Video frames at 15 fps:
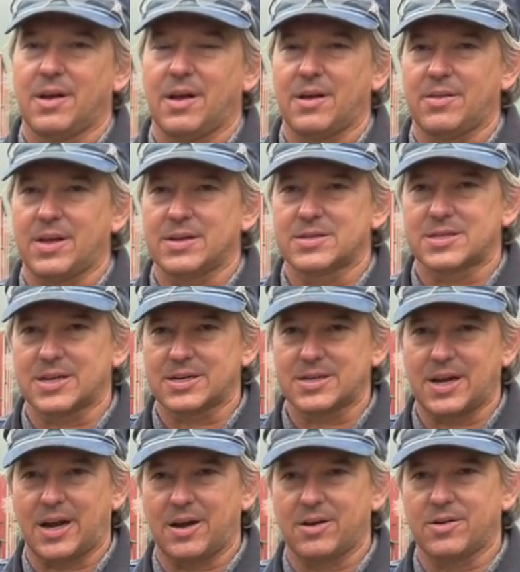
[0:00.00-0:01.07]
and then sit
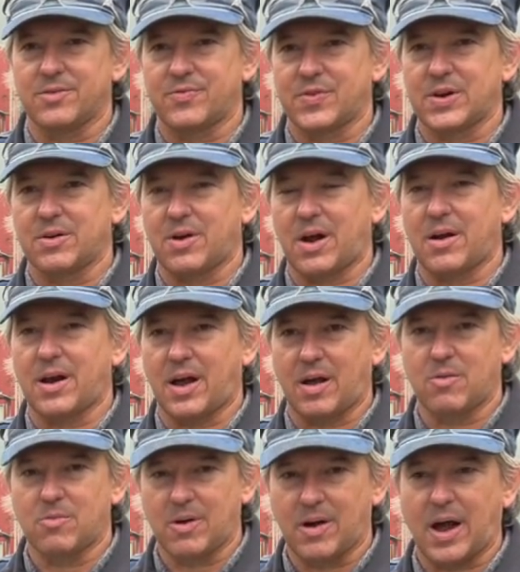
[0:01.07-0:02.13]
down and figure out
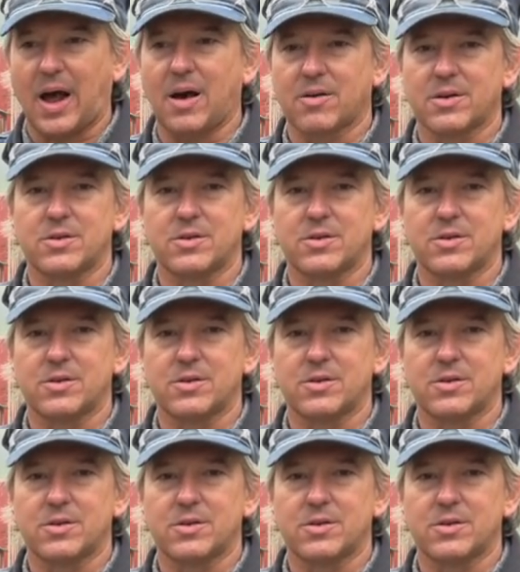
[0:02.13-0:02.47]
how to